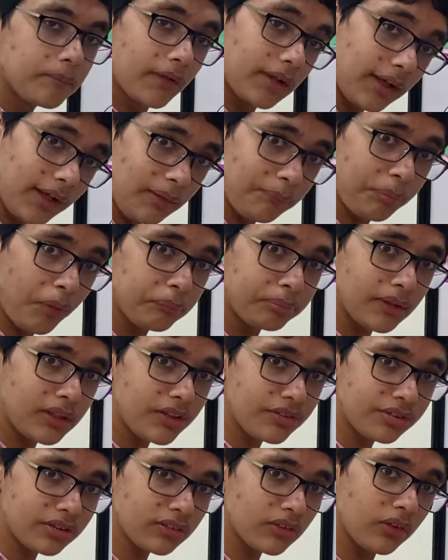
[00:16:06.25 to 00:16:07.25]
Can a
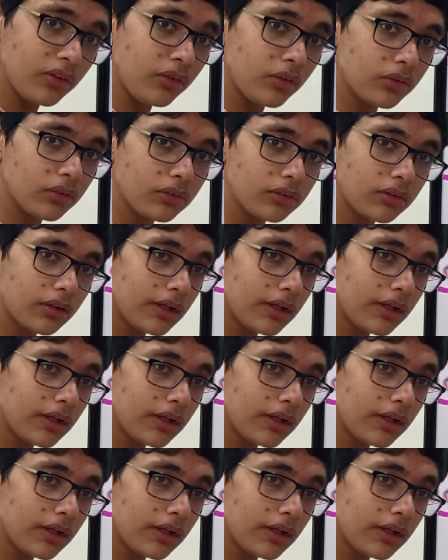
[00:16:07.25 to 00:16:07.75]
population grow?